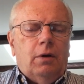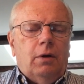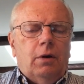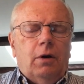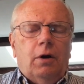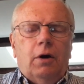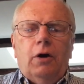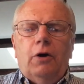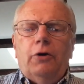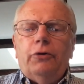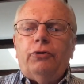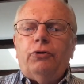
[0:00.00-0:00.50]

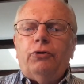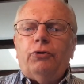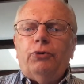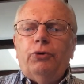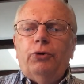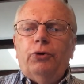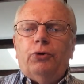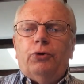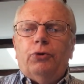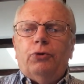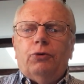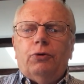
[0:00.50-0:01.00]
All
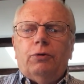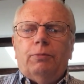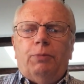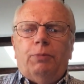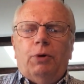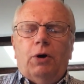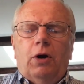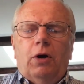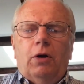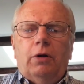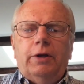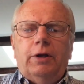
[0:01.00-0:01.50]
through the
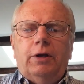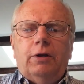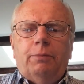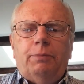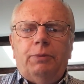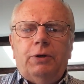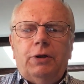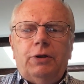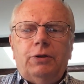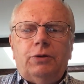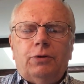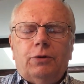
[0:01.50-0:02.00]
Pauline
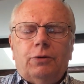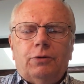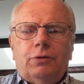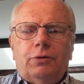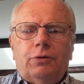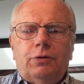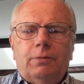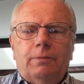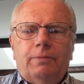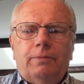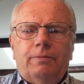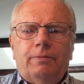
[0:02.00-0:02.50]

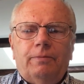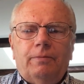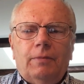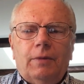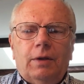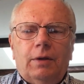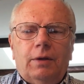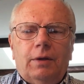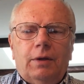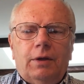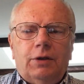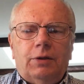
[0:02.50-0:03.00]
epistles,
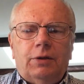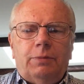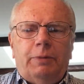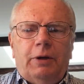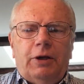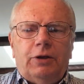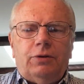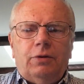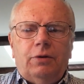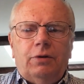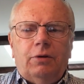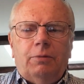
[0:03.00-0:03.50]

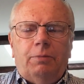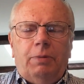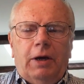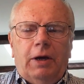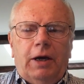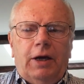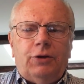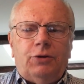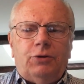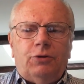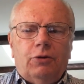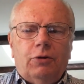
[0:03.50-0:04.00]
especially the
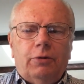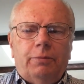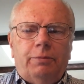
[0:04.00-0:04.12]
pastoral